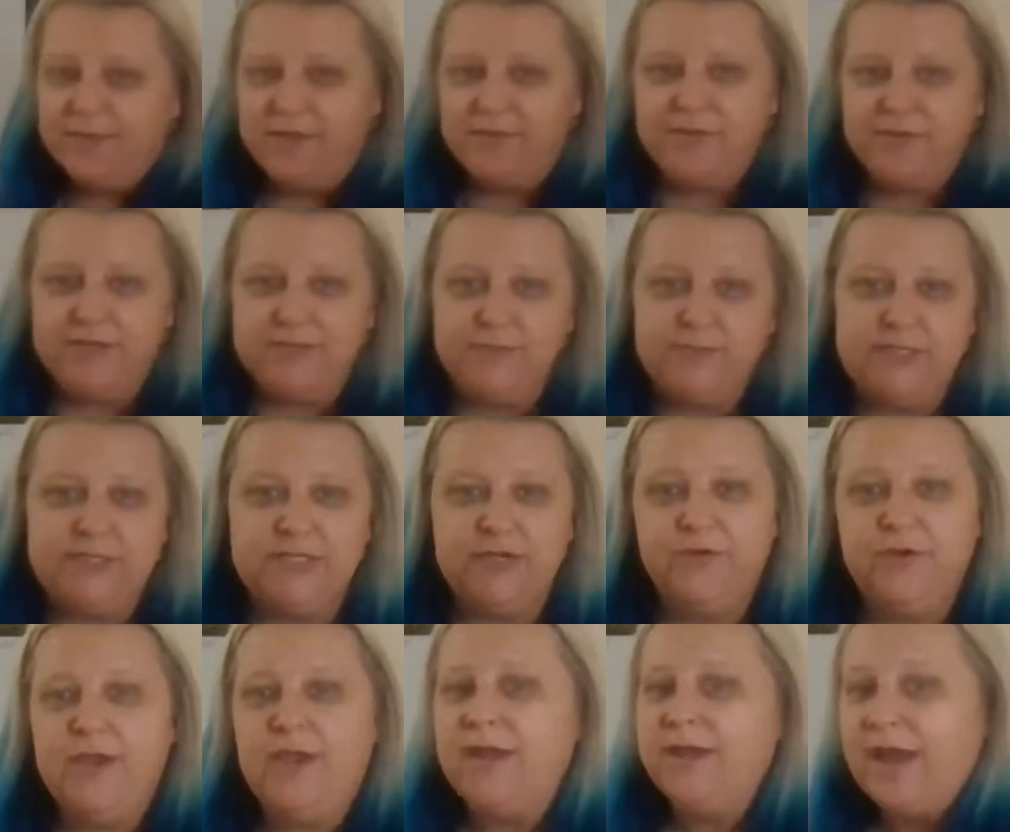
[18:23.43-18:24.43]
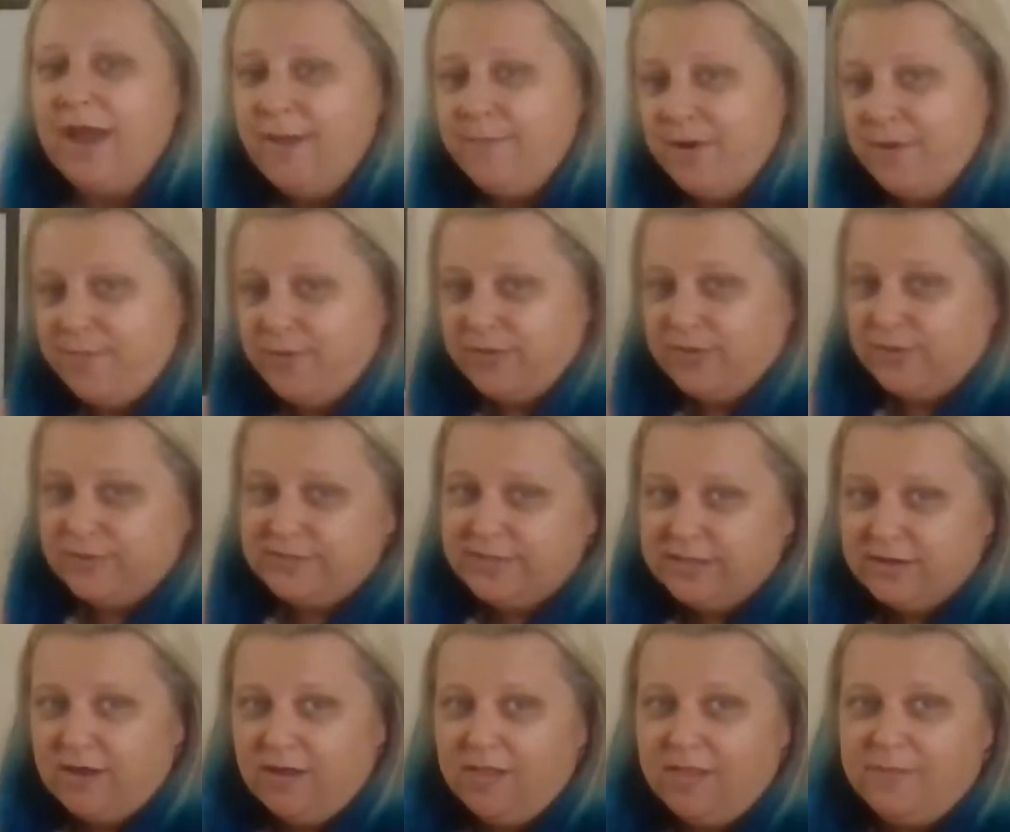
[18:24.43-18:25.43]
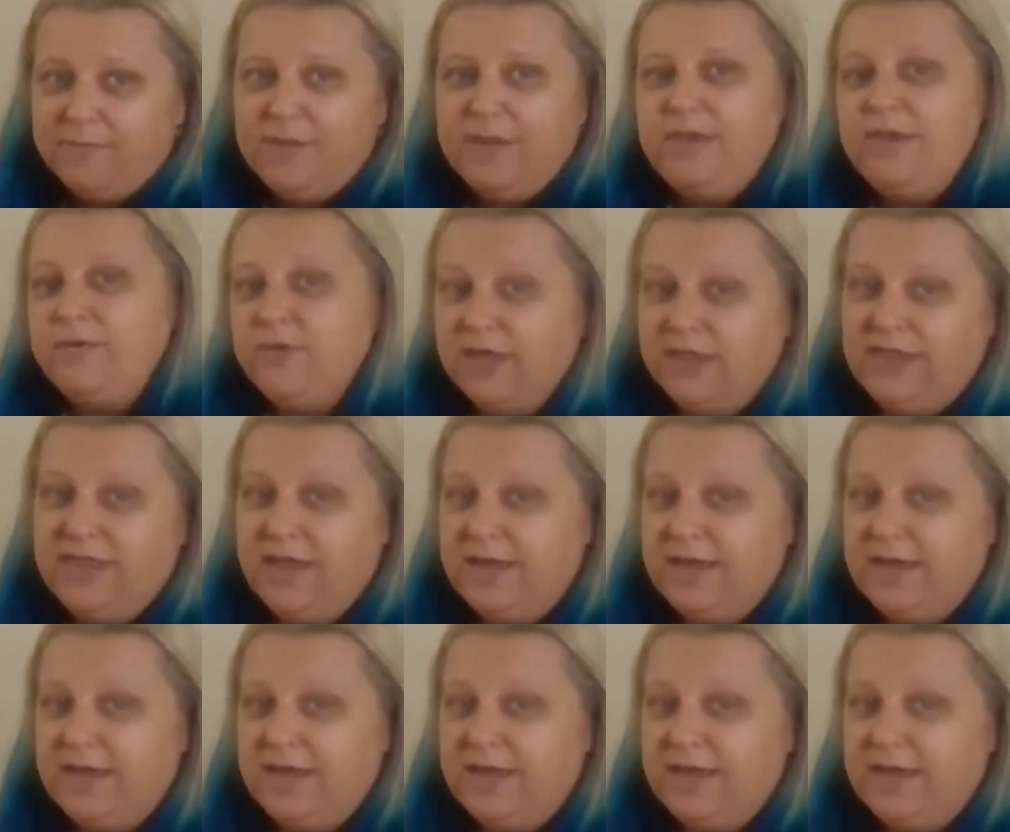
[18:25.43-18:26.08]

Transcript: other things we disagree on. I'm going to put those in the column. You get the